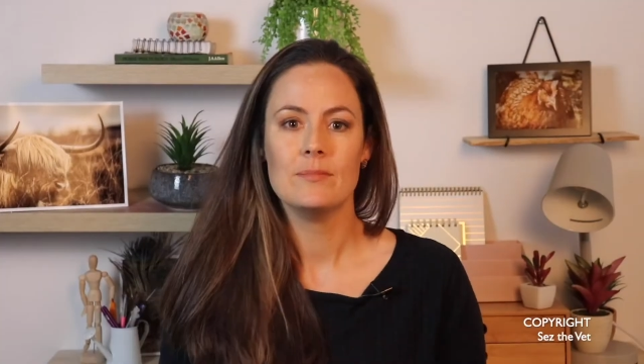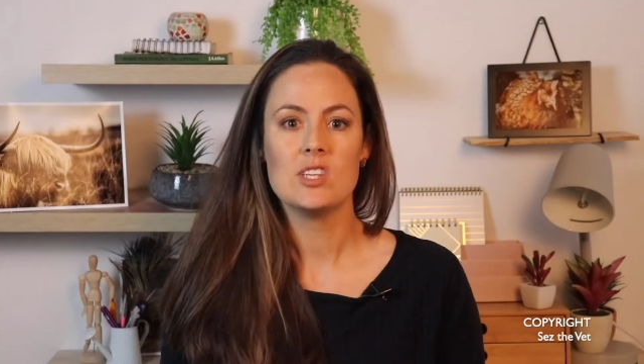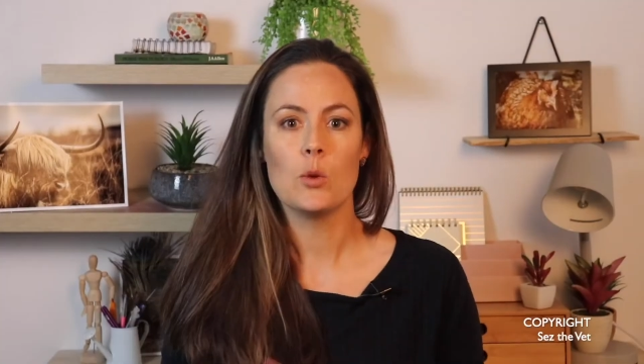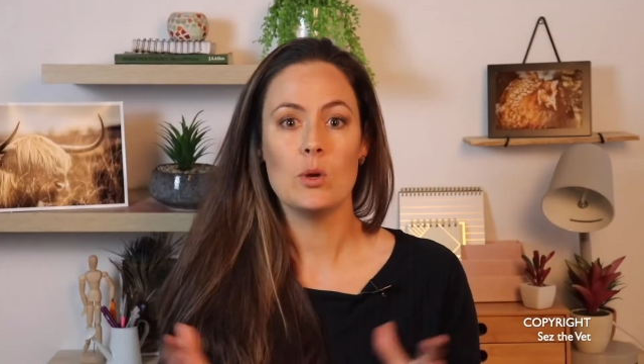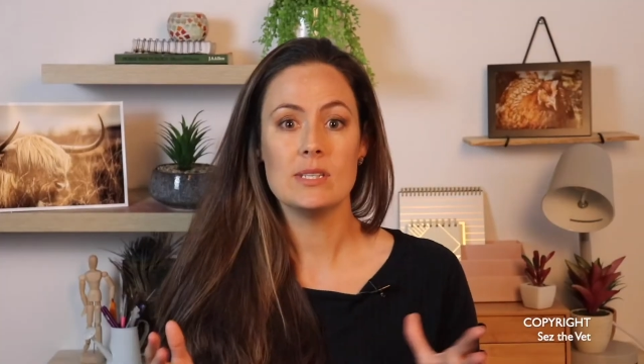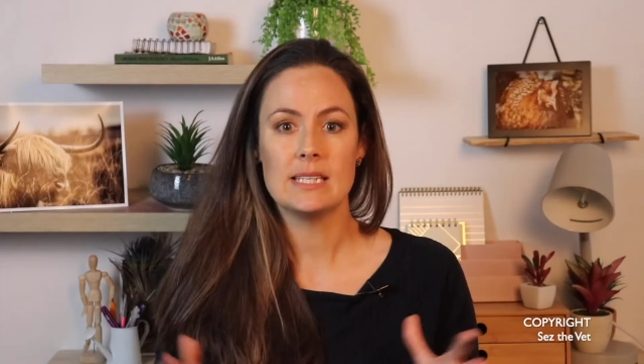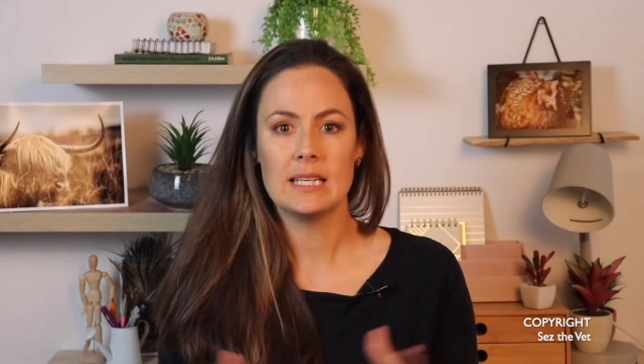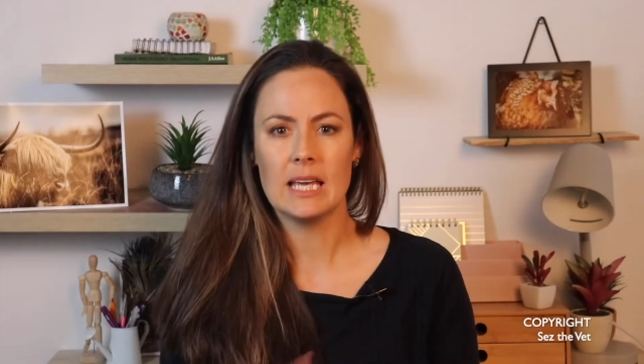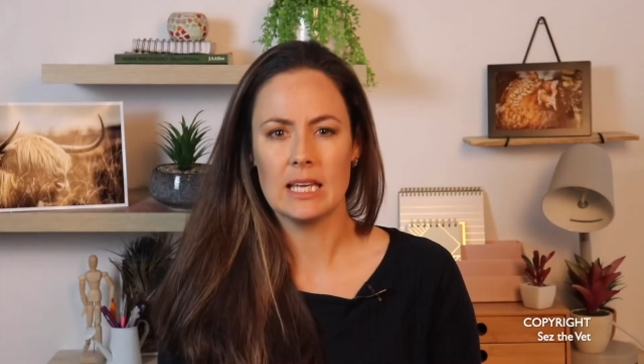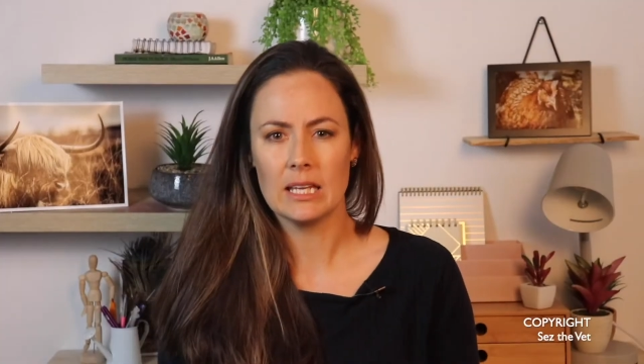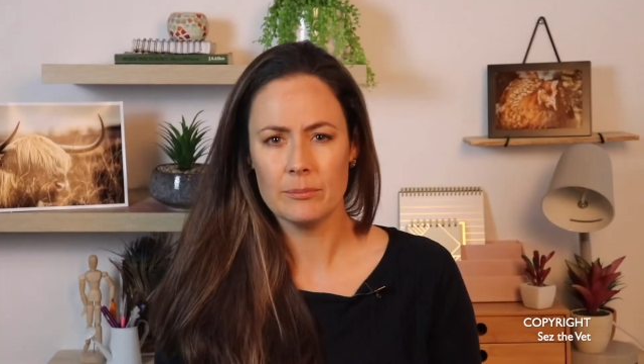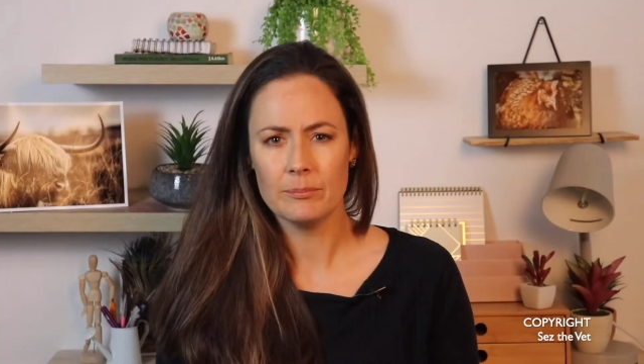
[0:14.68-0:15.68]
So what's the
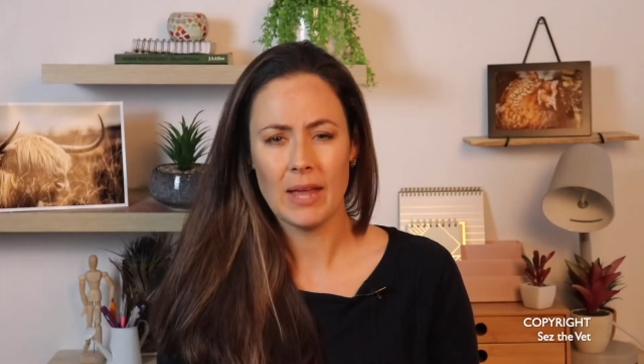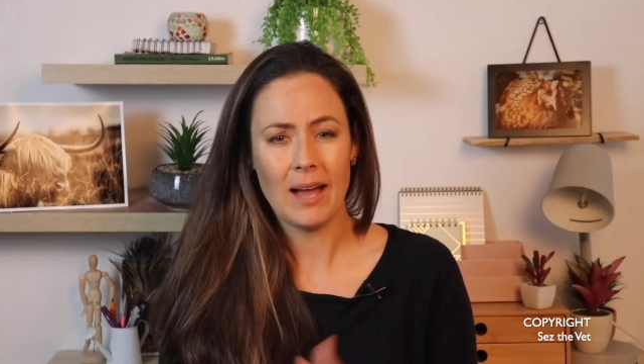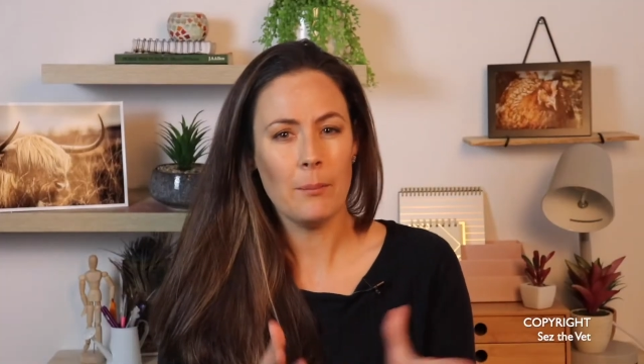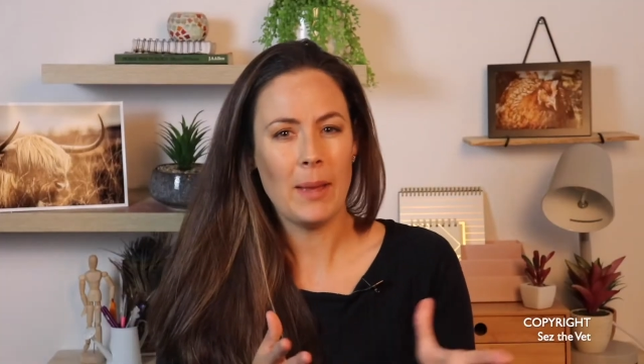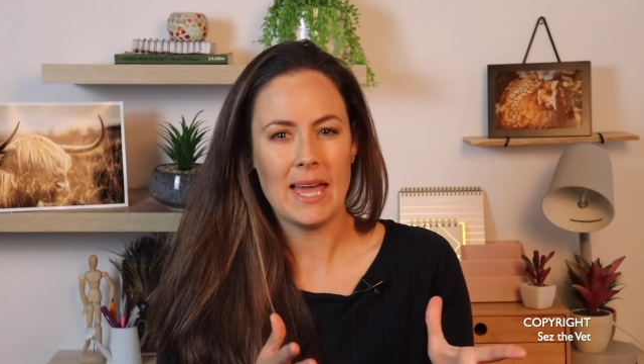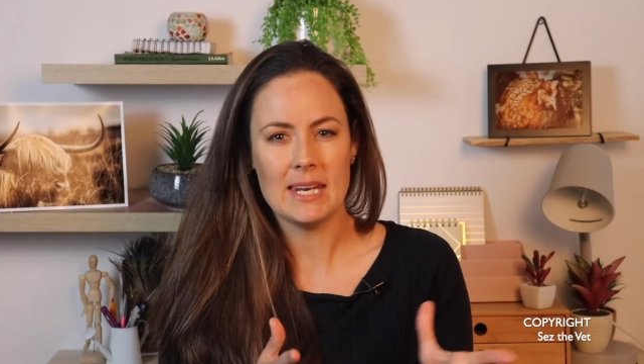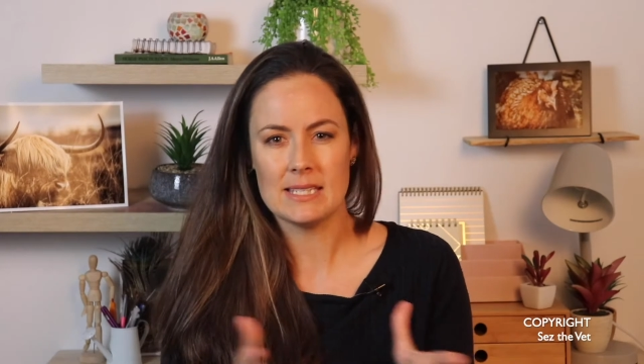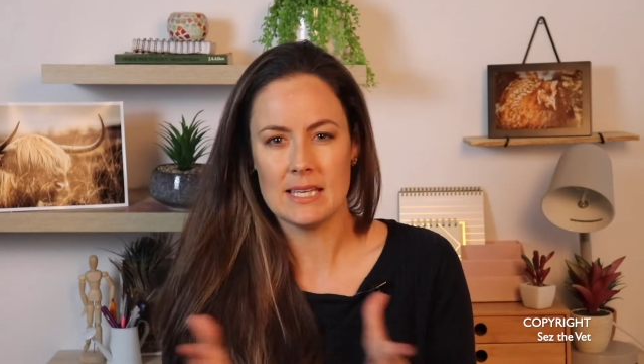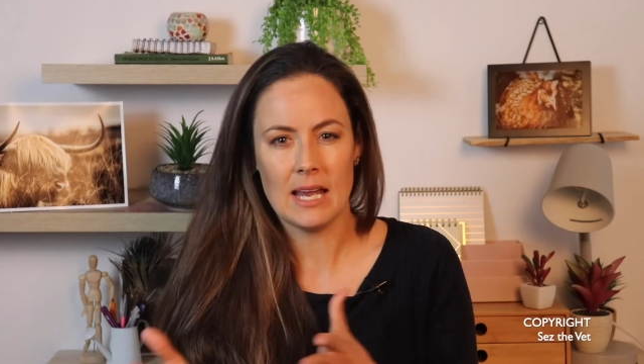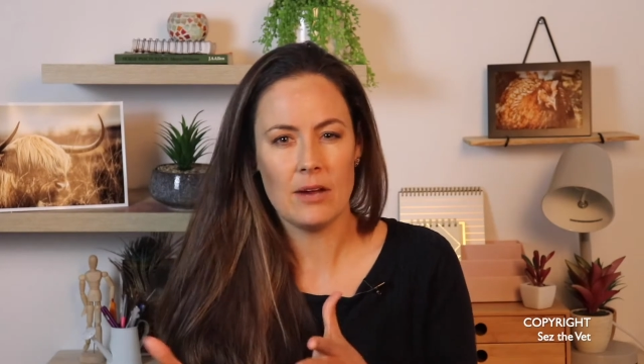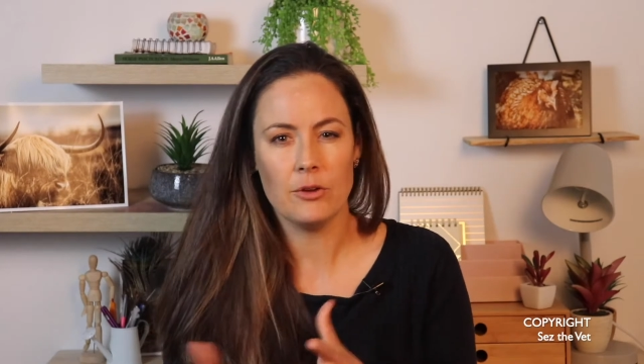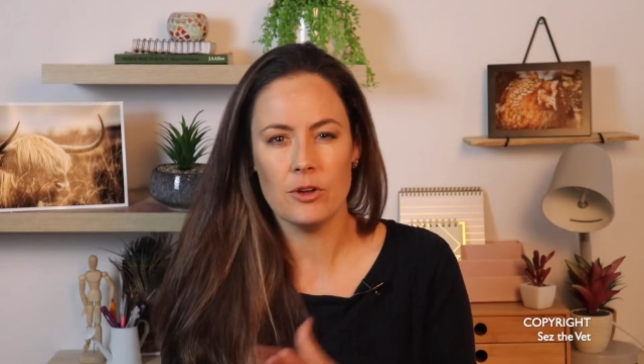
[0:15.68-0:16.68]
gig? How bad is it?
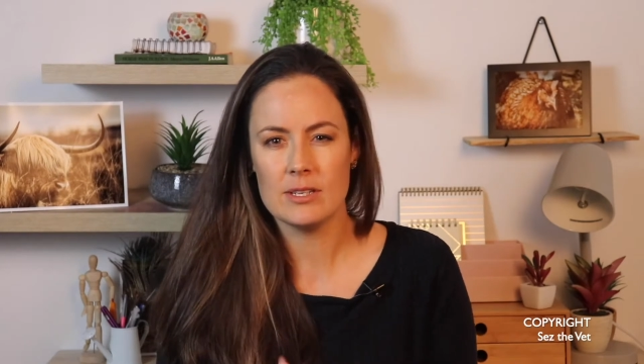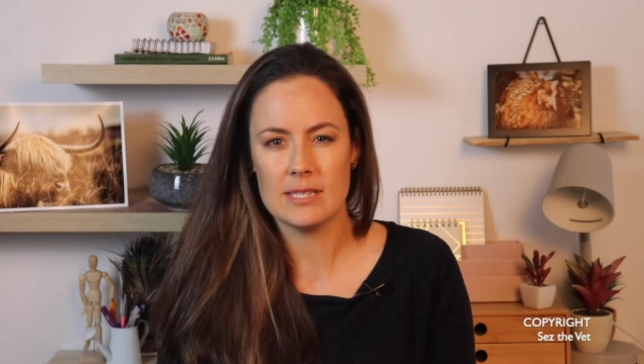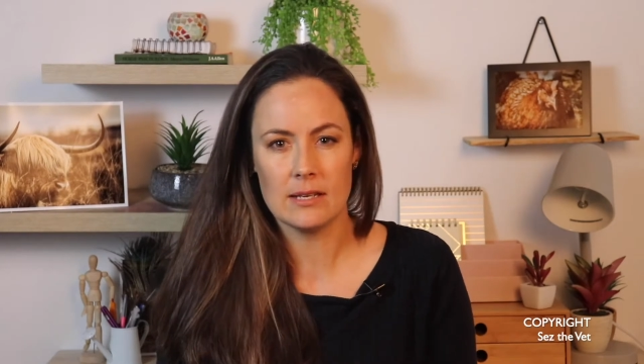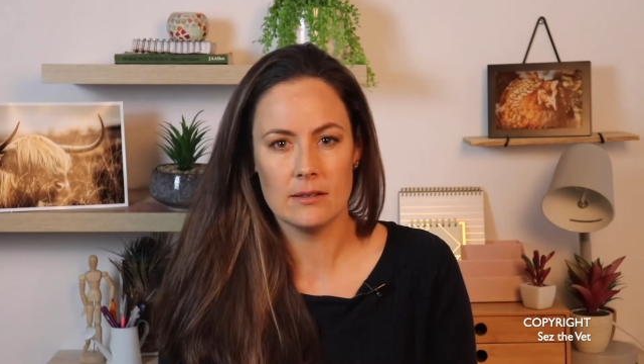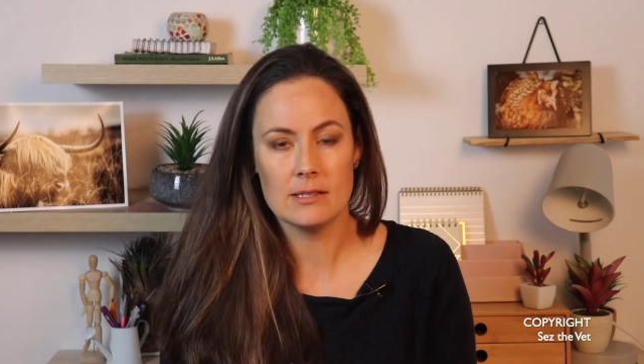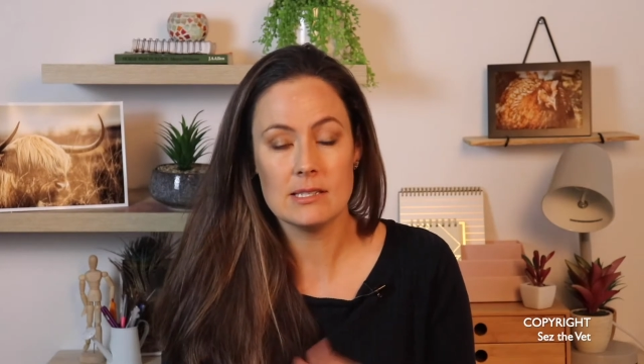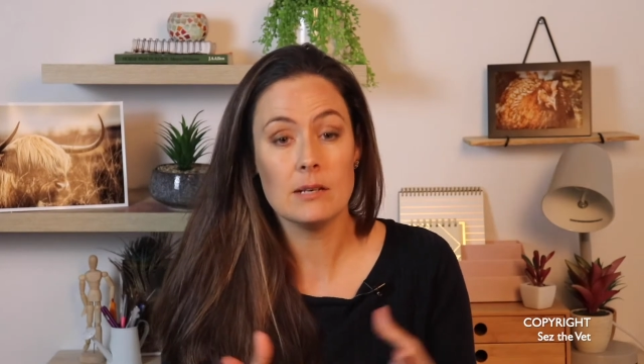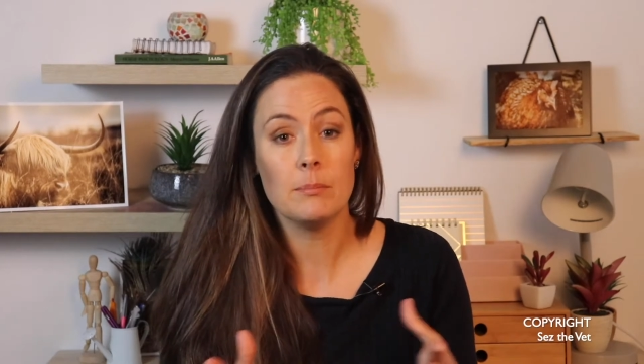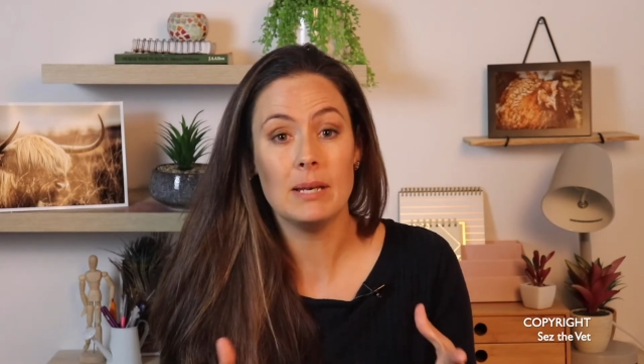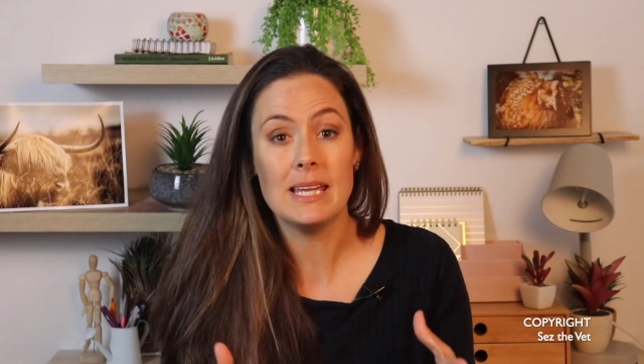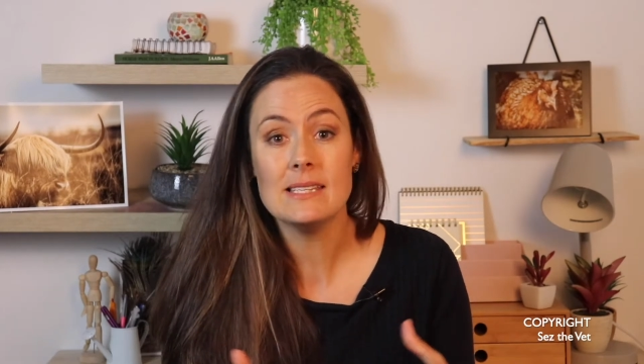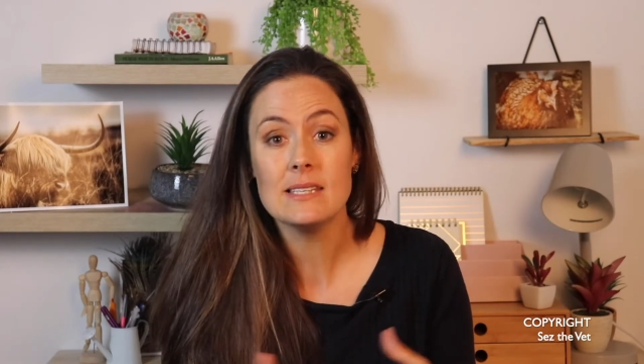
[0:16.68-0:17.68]
How good is it? Is it a
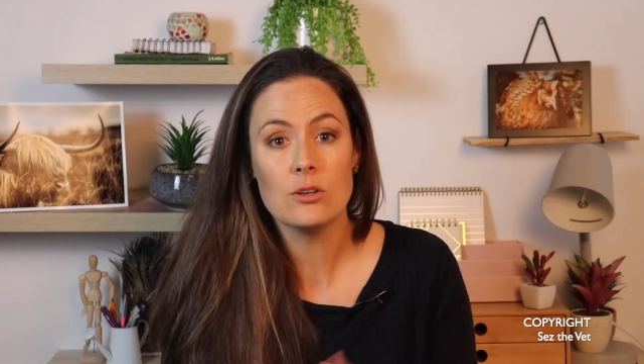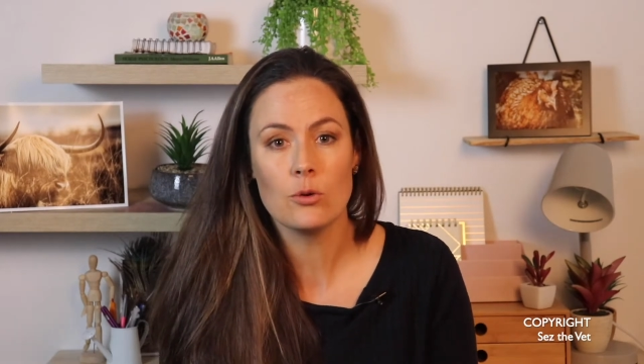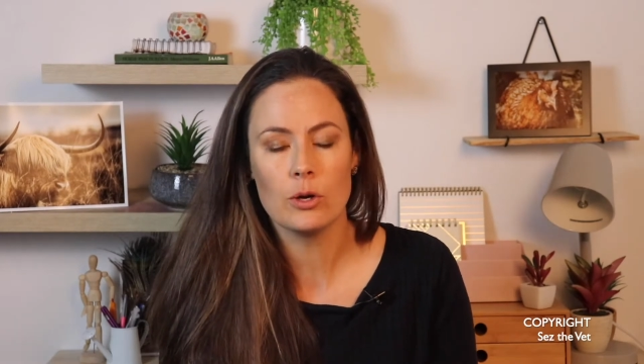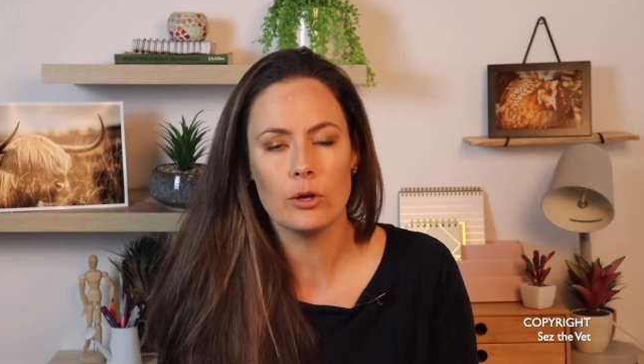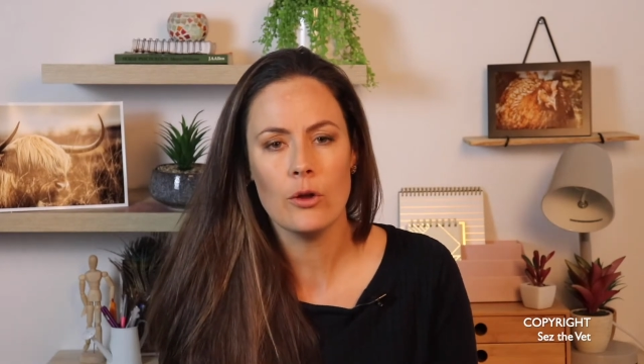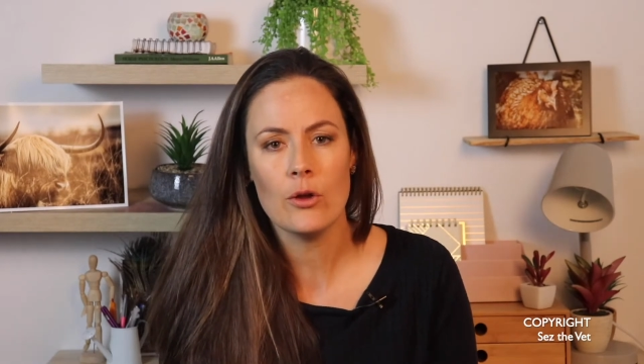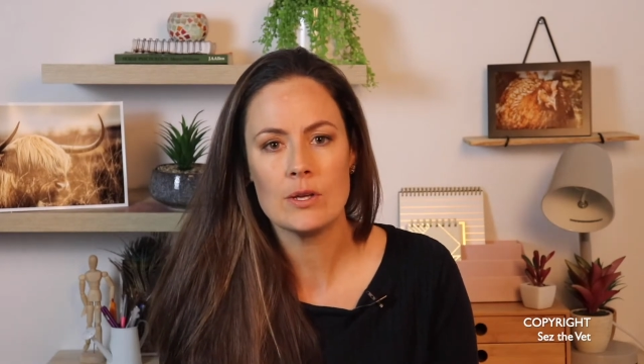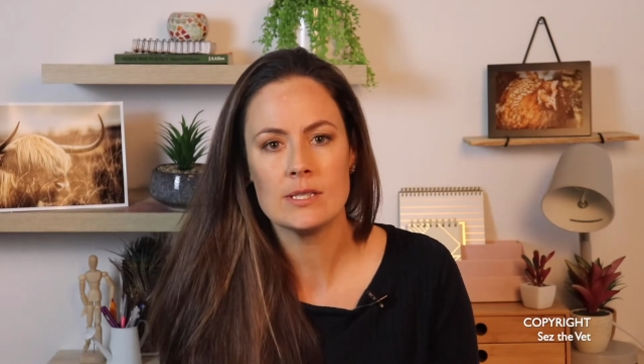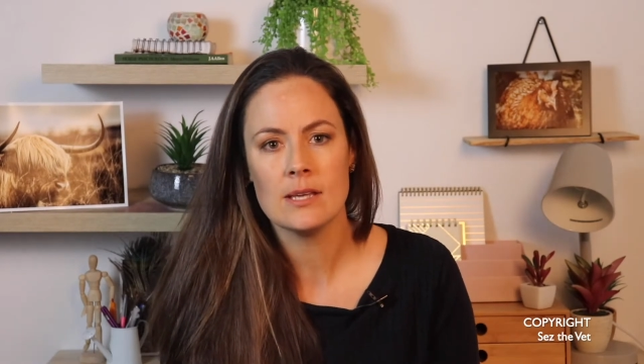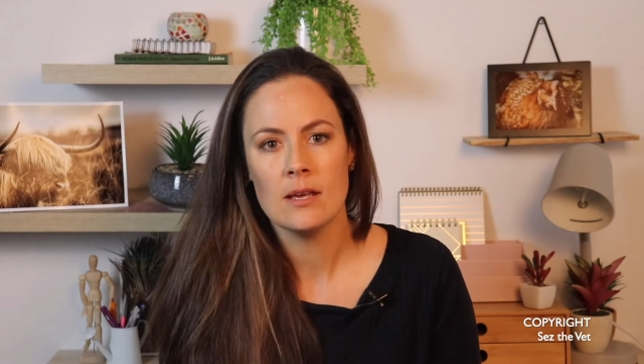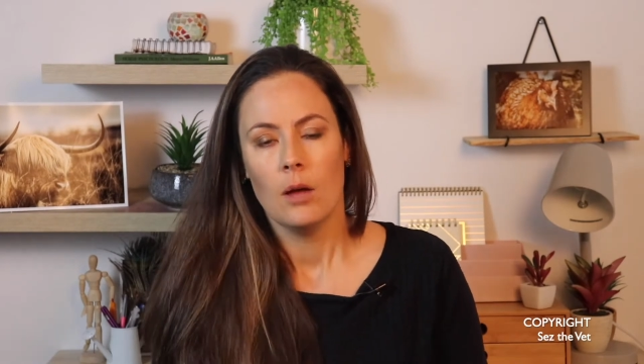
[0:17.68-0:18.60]
blessing or a curse?